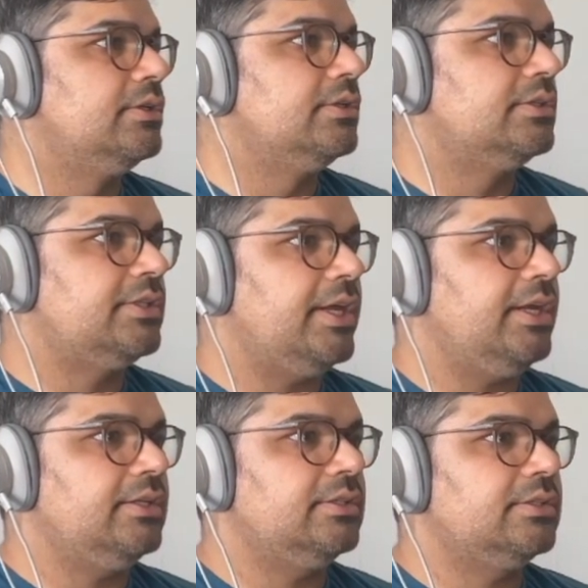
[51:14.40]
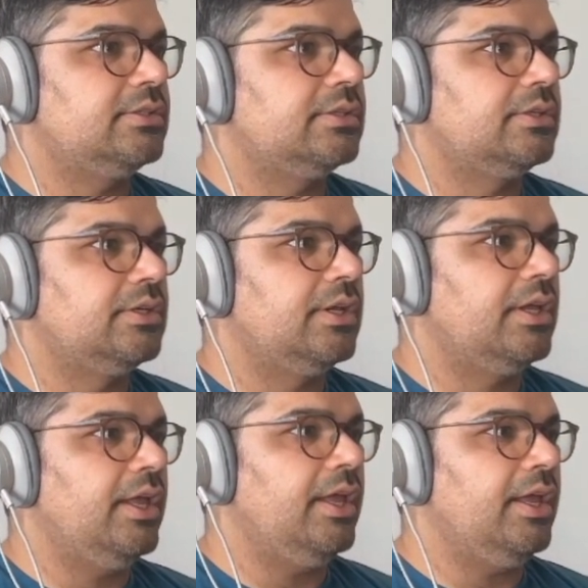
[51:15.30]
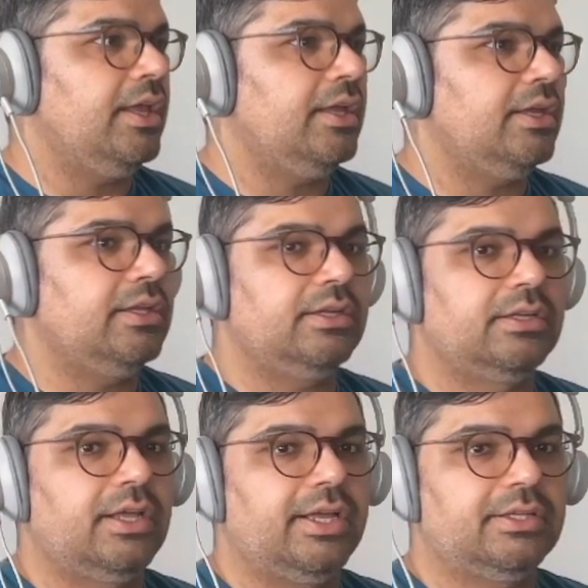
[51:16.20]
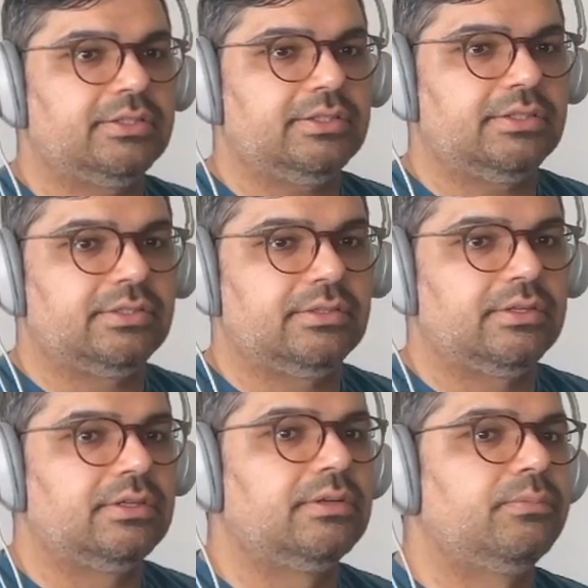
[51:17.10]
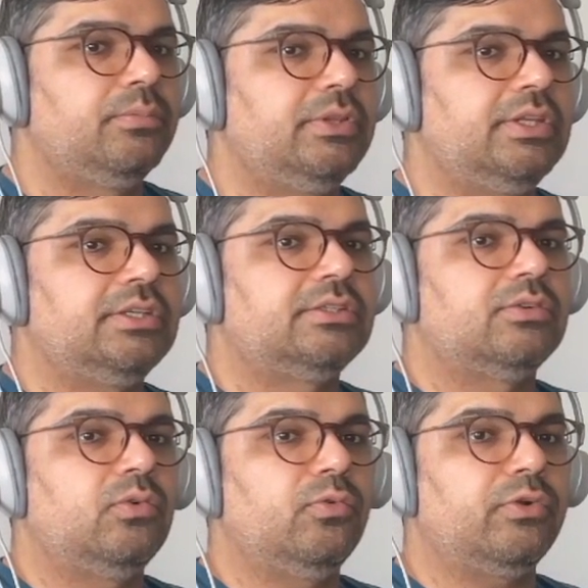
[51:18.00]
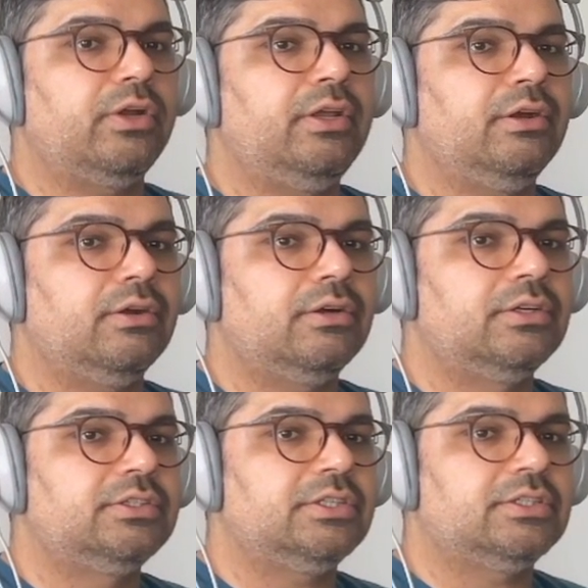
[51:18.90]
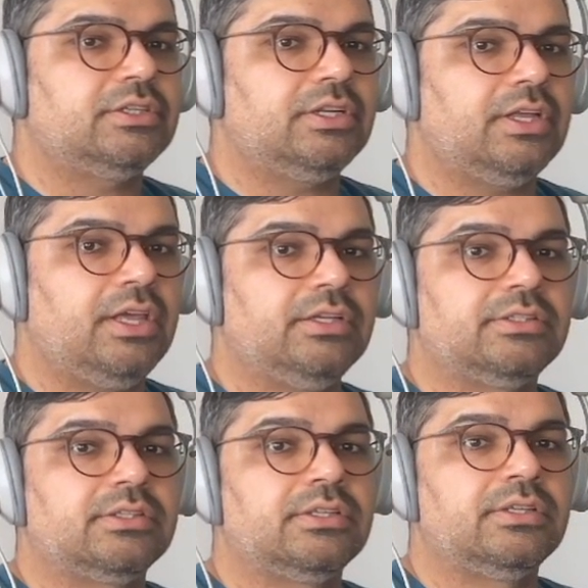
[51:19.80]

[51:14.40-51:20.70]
settings, and I guess let's put this over here just in case.